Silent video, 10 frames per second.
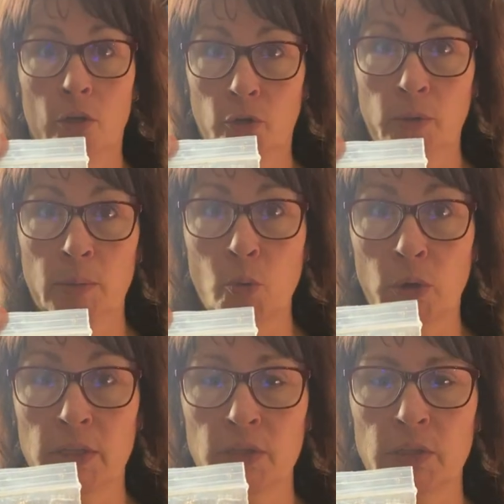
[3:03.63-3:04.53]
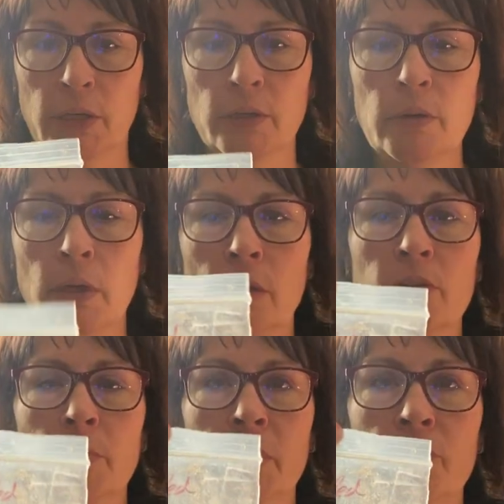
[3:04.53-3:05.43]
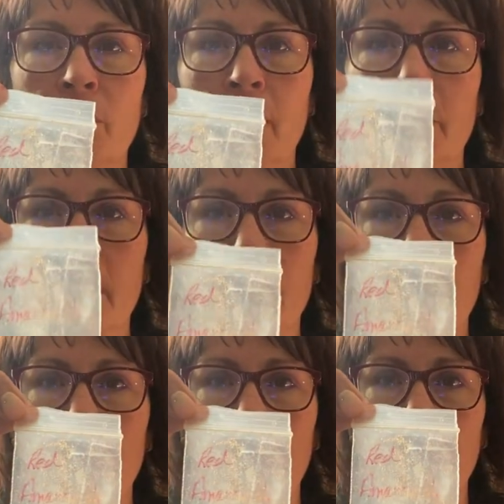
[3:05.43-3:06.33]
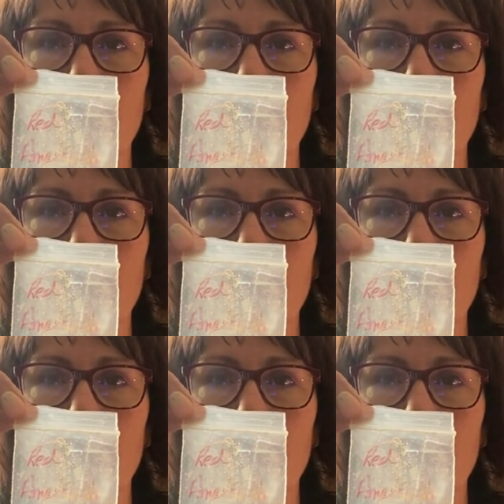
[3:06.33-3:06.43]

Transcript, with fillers: growing more this year. So I'm going to try them in the, in the